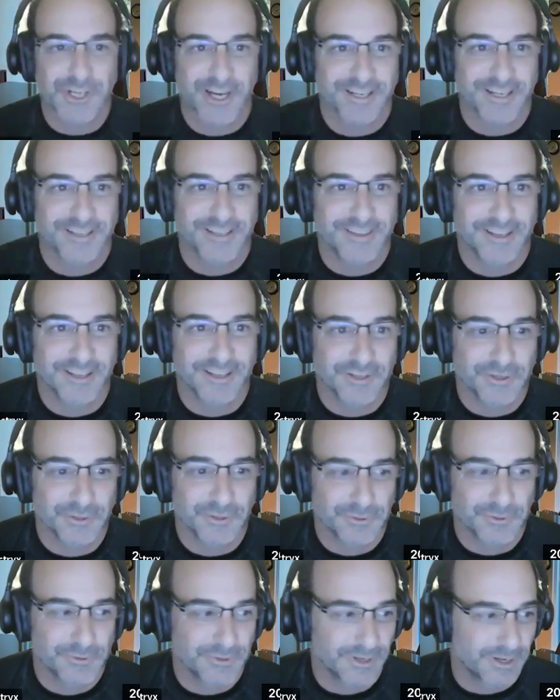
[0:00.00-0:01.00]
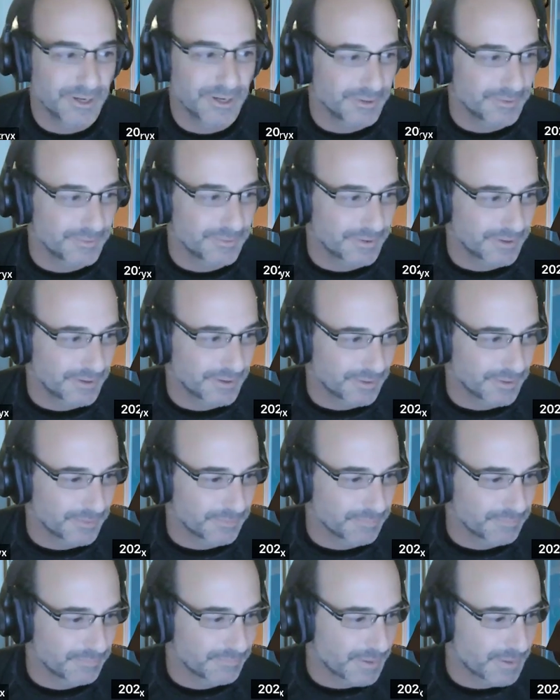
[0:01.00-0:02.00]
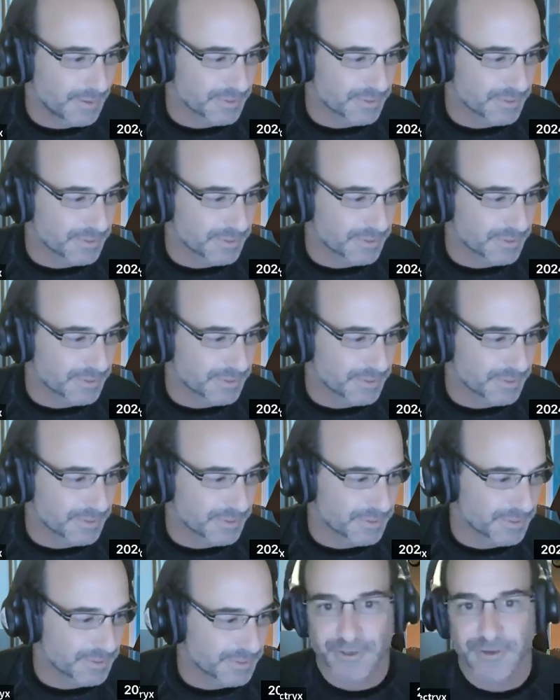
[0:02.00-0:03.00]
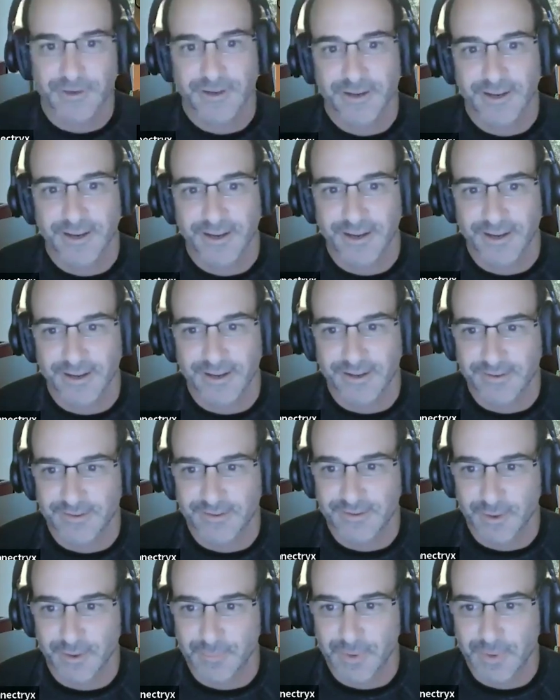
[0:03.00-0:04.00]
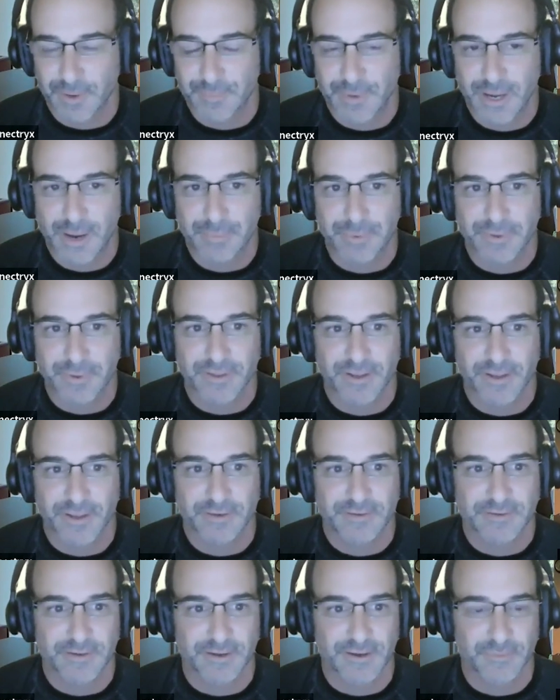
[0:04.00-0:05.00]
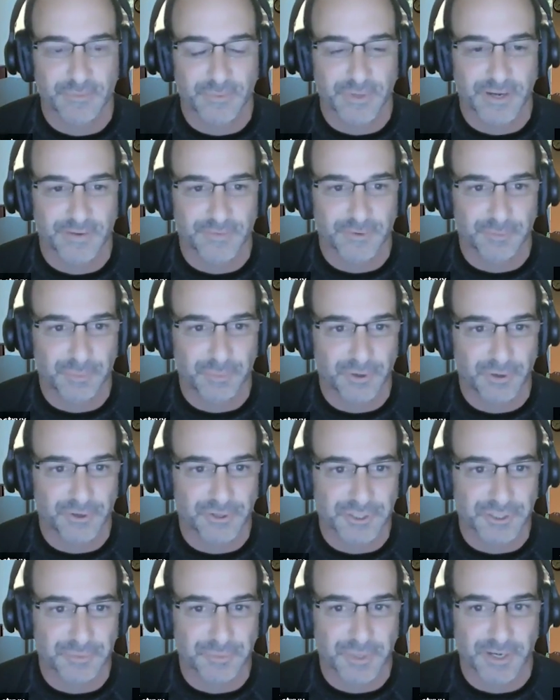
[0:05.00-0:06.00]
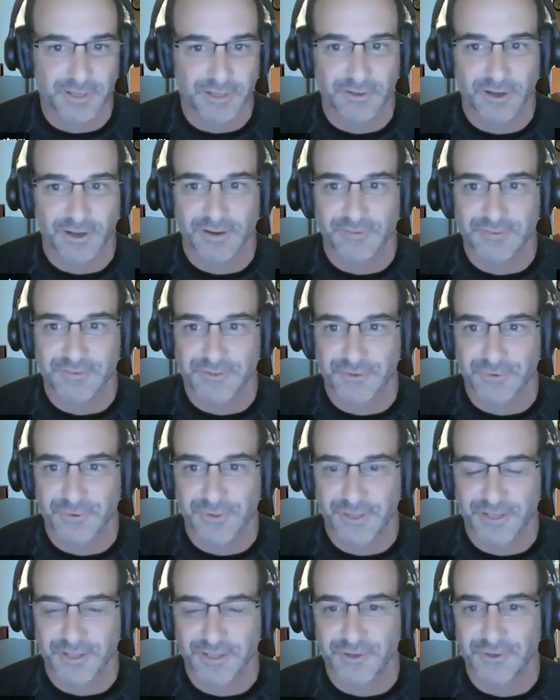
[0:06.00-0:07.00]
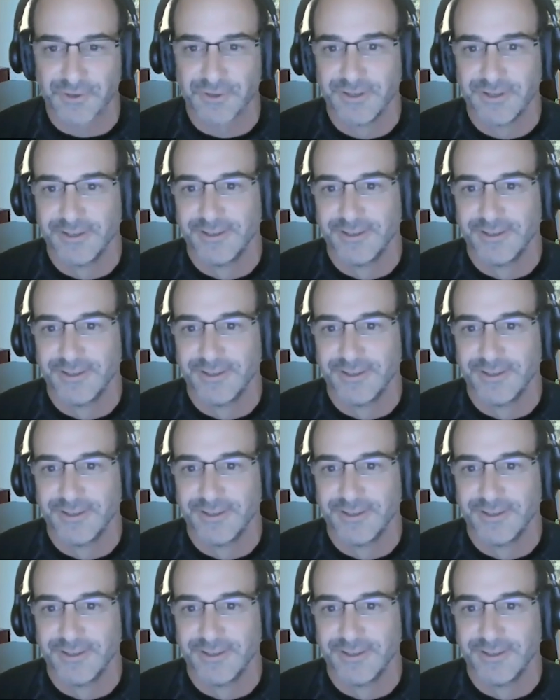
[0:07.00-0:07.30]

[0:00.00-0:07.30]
Jackie. Thank you. I'm excited to be here, and I'm happy that we have this partnership kicked off. So thank you.